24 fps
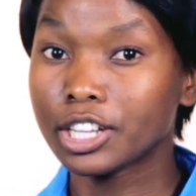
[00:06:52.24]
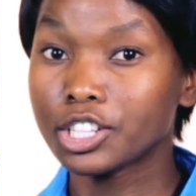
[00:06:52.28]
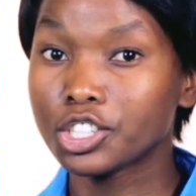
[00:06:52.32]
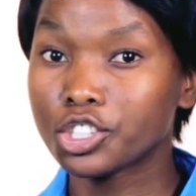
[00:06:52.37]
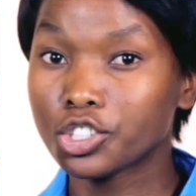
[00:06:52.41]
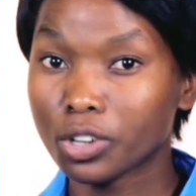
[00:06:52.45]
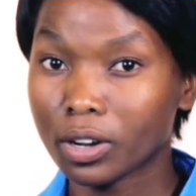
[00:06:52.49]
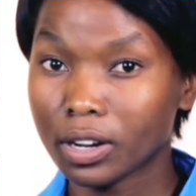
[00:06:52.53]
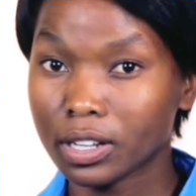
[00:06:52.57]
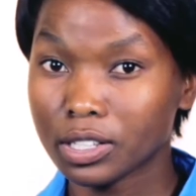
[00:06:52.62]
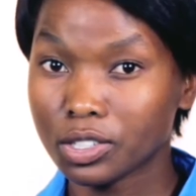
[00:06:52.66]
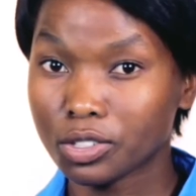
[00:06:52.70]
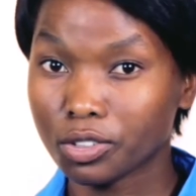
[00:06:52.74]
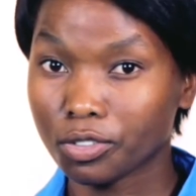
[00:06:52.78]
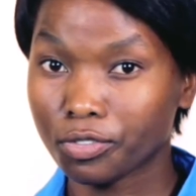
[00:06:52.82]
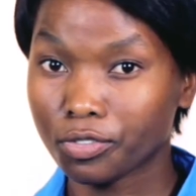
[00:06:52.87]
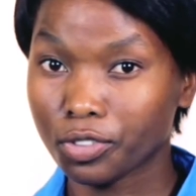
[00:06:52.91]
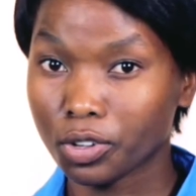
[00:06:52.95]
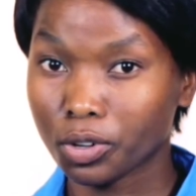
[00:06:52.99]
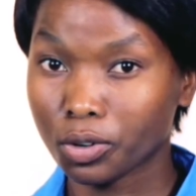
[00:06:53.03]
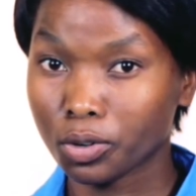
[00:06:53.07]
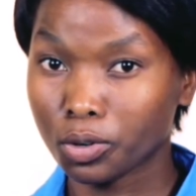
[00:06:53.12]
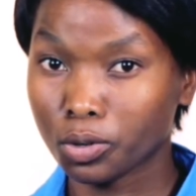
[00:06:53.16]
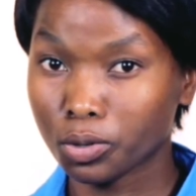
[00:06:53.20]
insurance
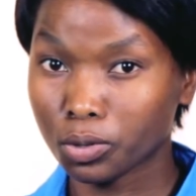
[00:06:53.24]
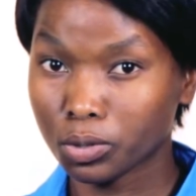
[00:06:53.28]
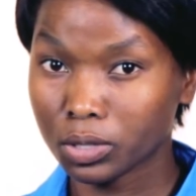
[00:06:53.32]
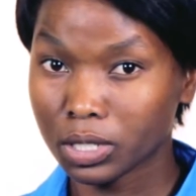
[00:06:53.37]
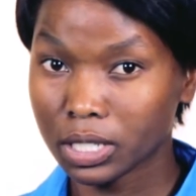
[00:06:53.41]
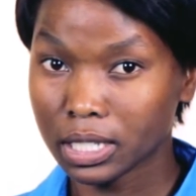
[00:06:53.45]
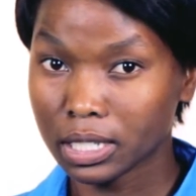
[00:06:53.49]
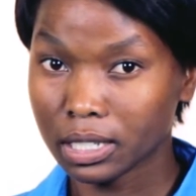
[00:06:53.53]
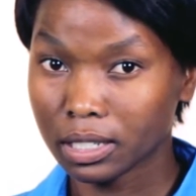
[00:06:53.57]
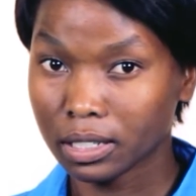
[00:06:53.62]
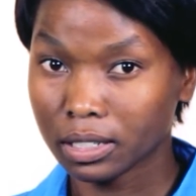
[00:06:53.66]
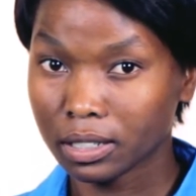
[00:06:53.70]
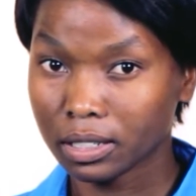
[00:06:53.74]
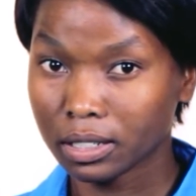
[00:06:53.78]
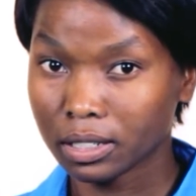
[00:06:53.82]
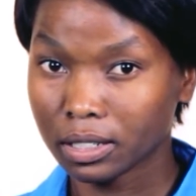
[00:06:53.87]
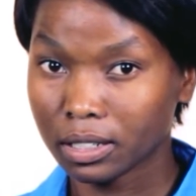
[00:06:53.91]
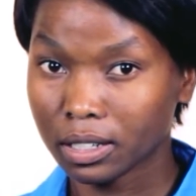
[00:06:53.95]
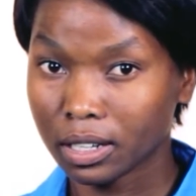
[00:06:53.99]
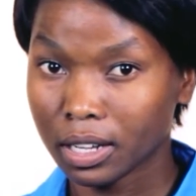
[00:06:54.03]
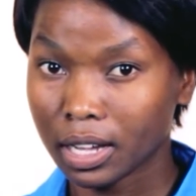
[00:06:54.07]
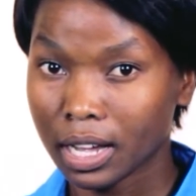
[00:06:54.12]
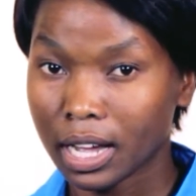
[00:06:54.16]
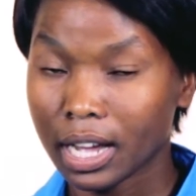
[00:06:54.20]
of your goods,
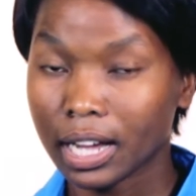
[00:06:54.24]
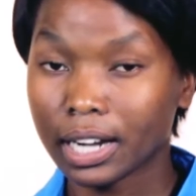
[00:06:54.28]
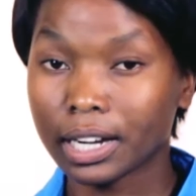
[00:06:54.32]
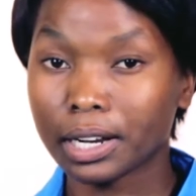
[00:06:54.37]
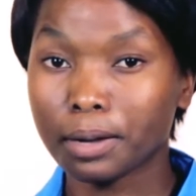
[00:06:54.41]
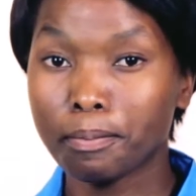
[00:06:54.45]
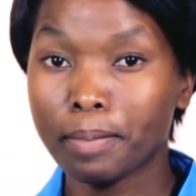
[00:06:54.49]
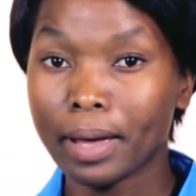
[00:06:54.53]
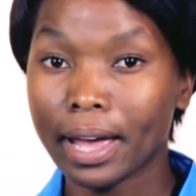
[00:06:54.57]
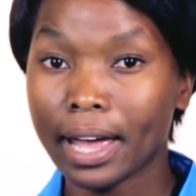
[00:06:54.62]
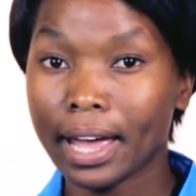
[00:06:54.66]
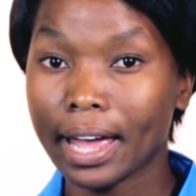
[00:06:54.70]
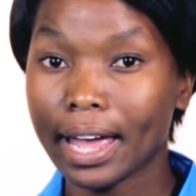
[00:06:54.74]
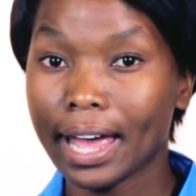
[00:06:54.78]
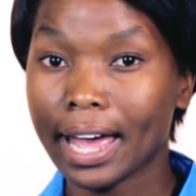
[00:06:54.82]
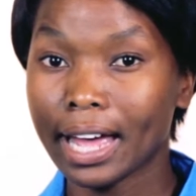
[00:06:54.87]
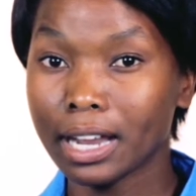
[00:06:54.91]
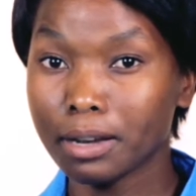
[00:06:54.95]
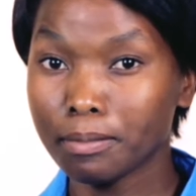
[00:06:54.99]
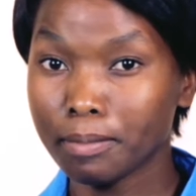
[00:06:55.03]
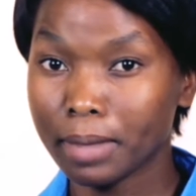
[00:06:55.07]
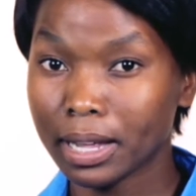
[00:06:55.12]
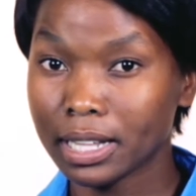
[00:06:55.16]
repair and